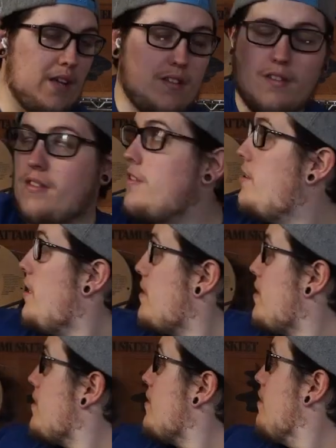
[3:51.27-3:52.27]

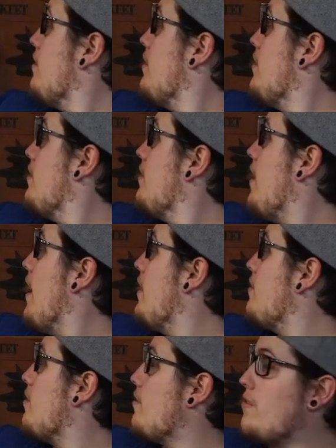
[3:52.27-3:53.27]
This
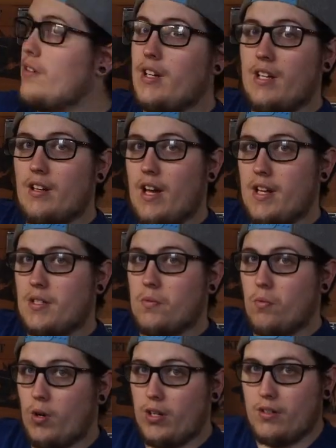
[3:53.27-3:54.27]
Ender 3
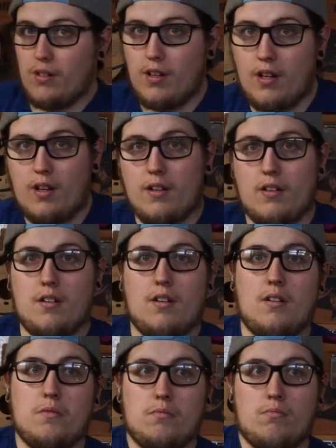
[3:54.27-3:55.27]

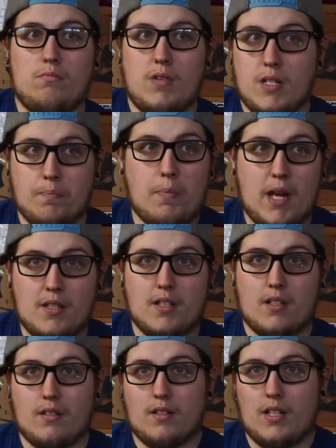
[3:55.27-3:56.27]
S1 is
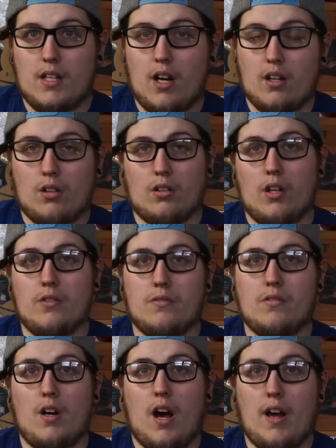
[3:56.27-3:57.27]
basically a
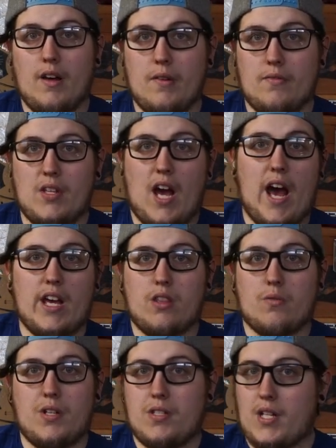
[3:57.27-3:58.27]
clone of the
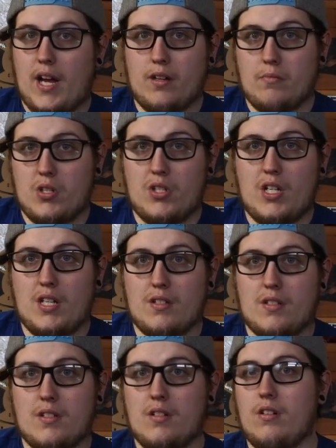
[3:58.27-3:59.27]
i3 style
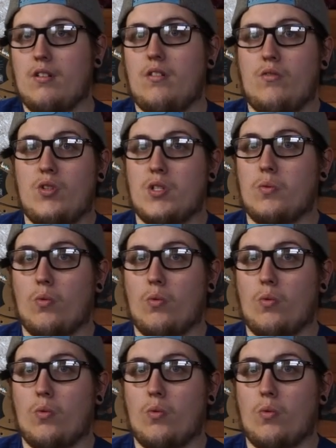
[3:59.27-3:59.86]
machines. This